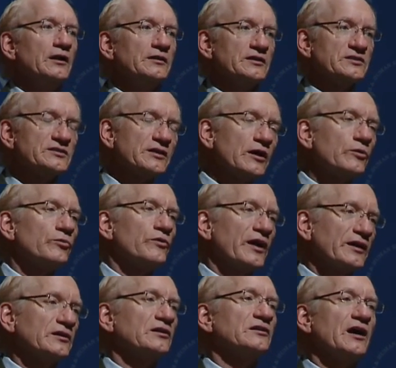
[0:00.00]
the cell
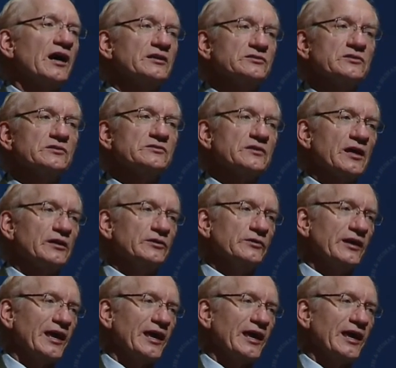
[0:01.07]
recognizes that you